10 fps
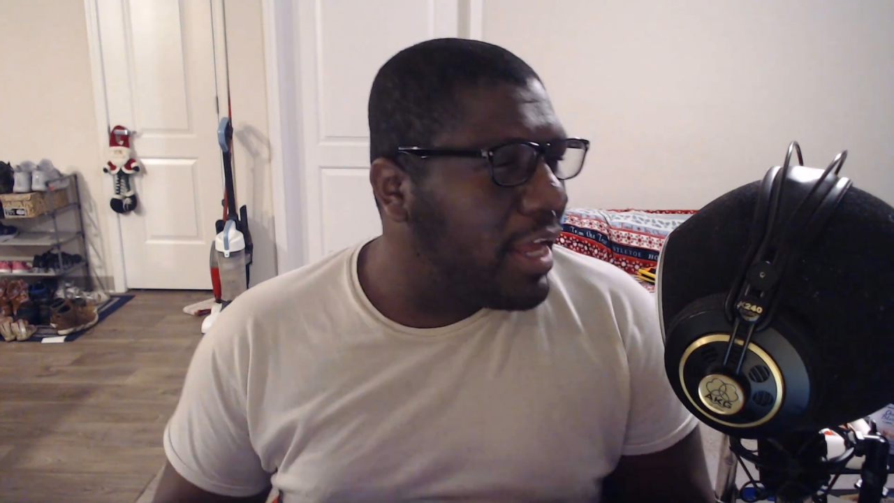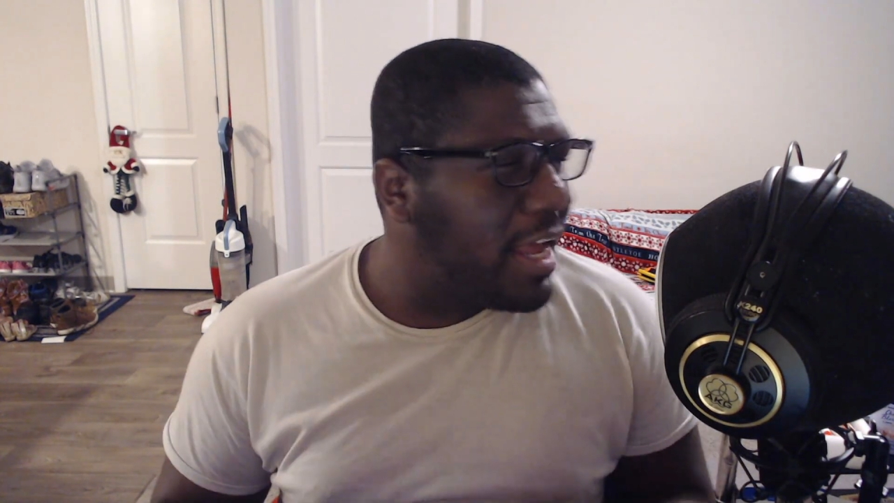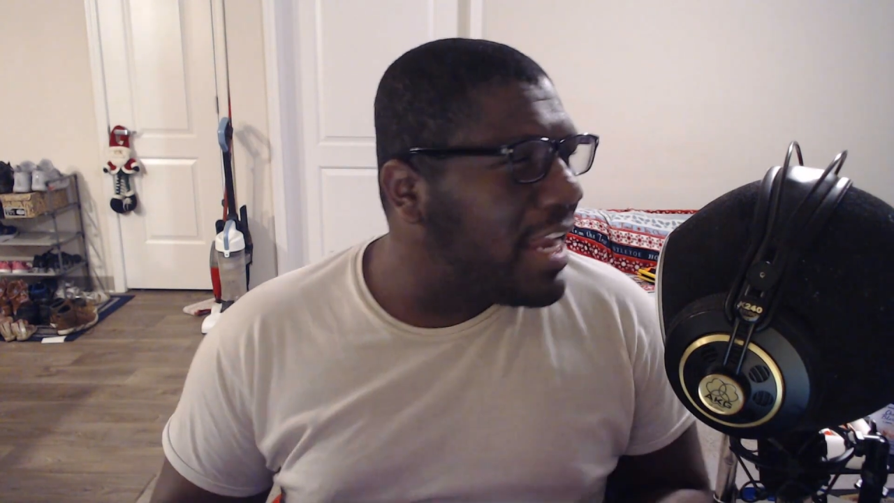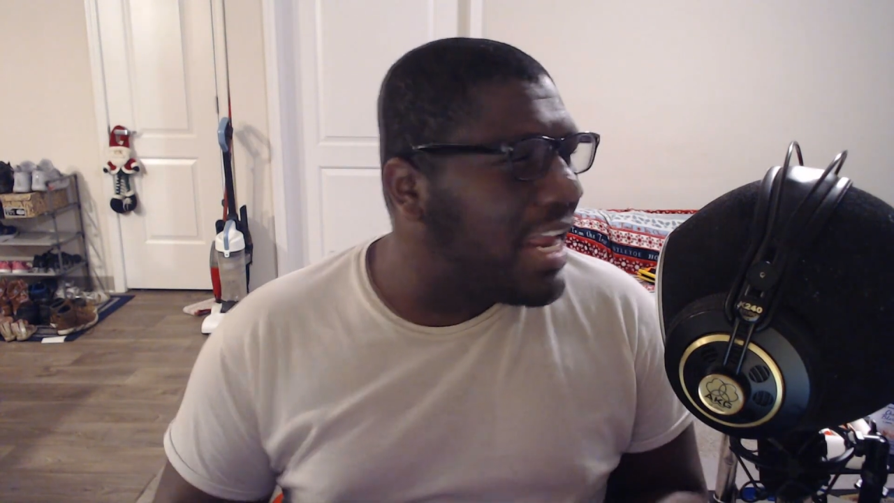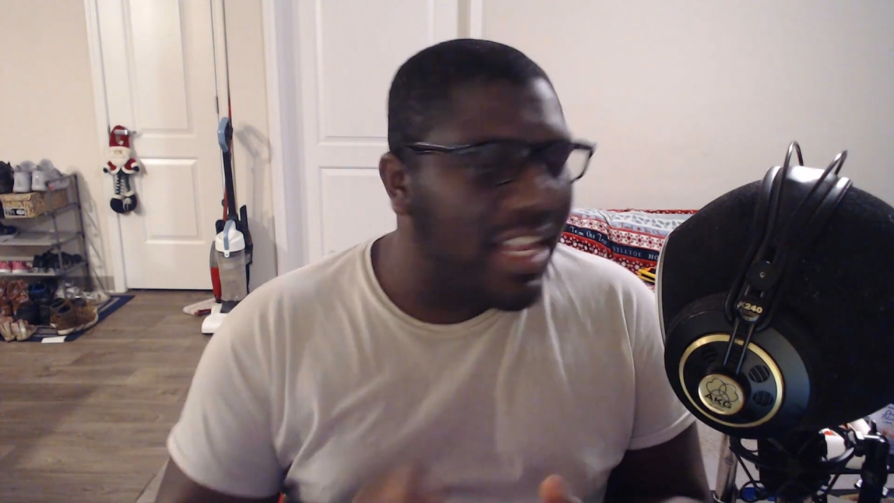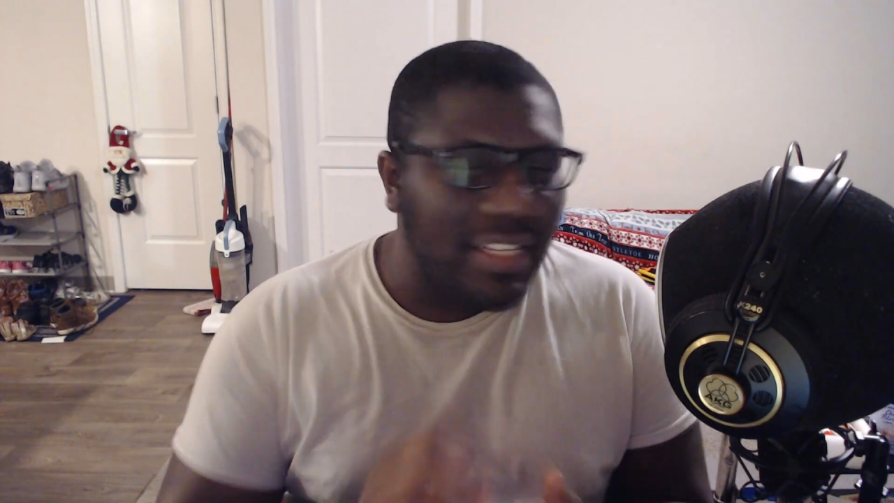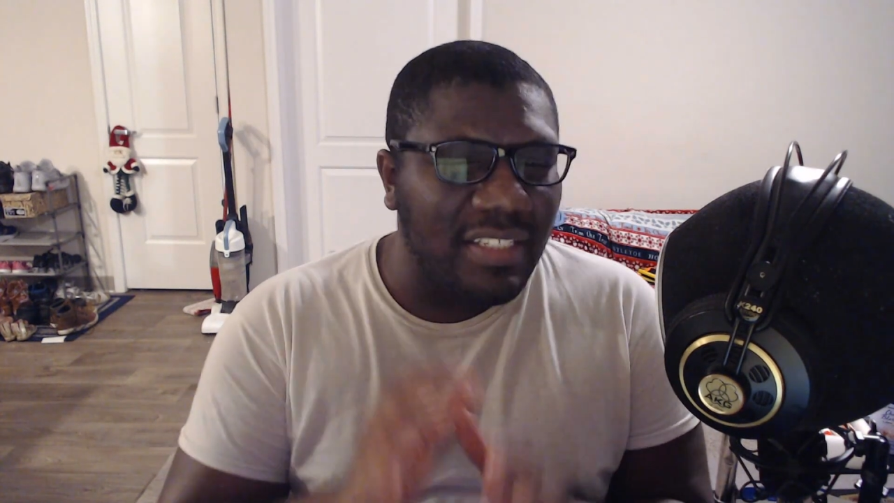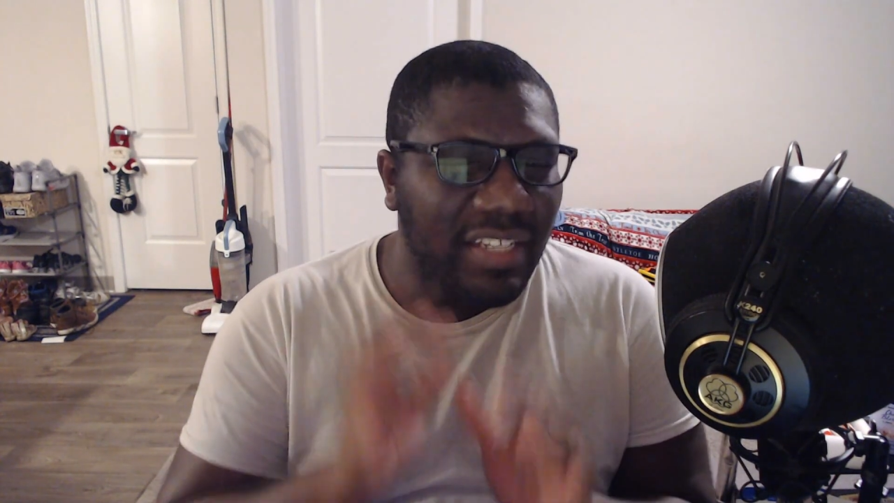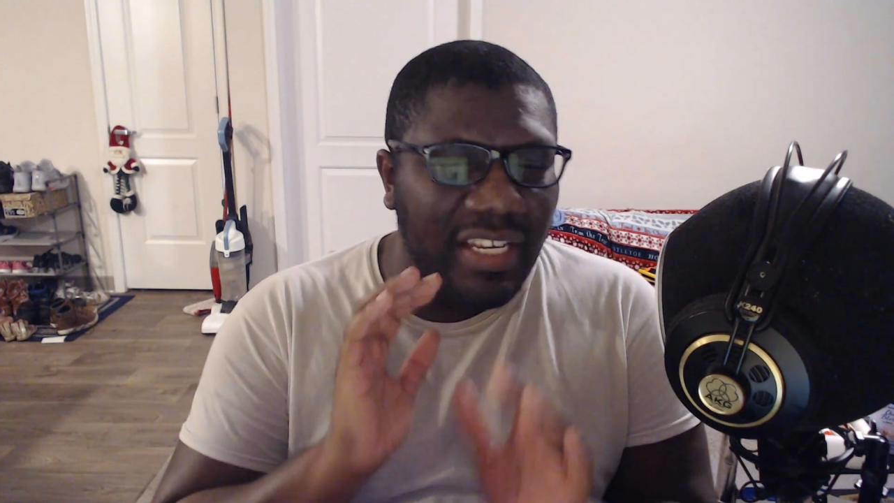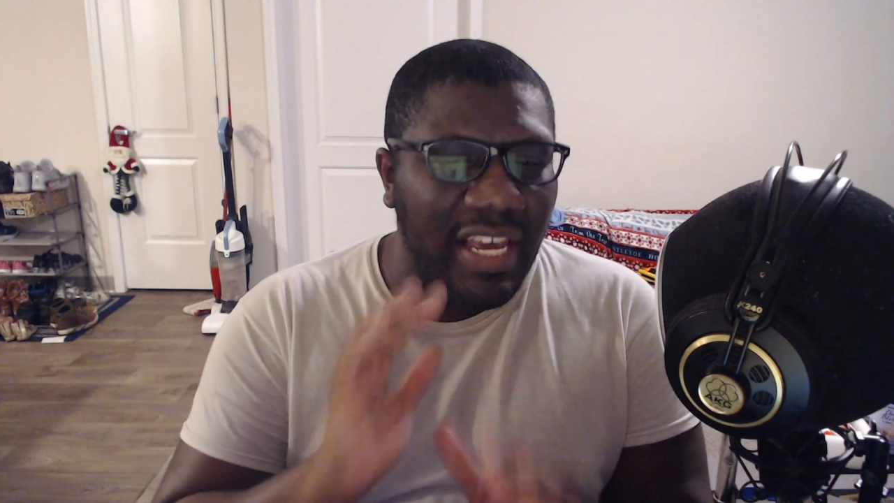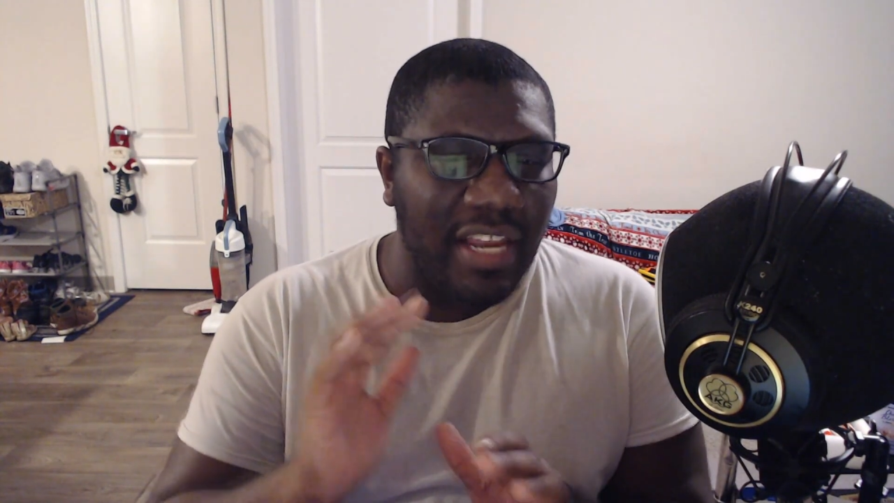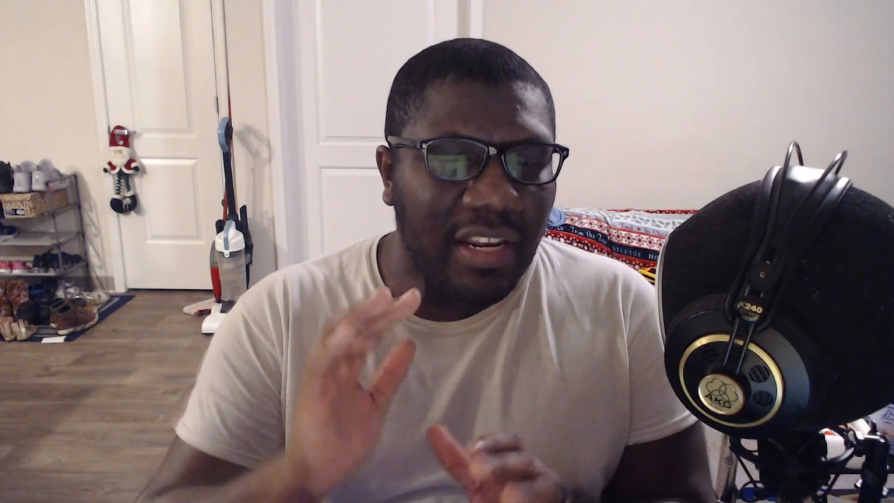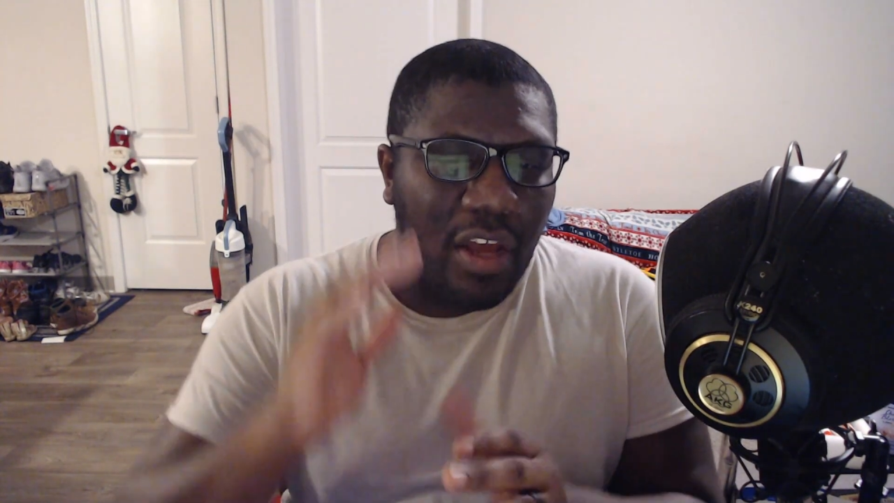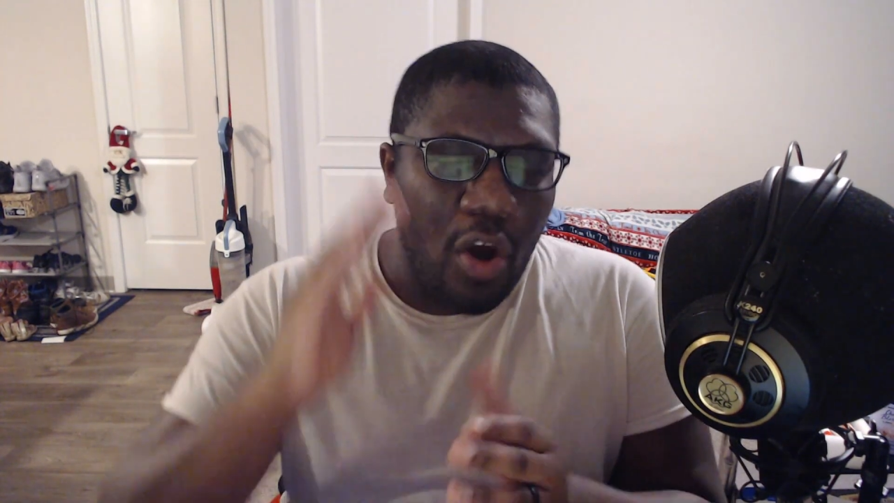it is to get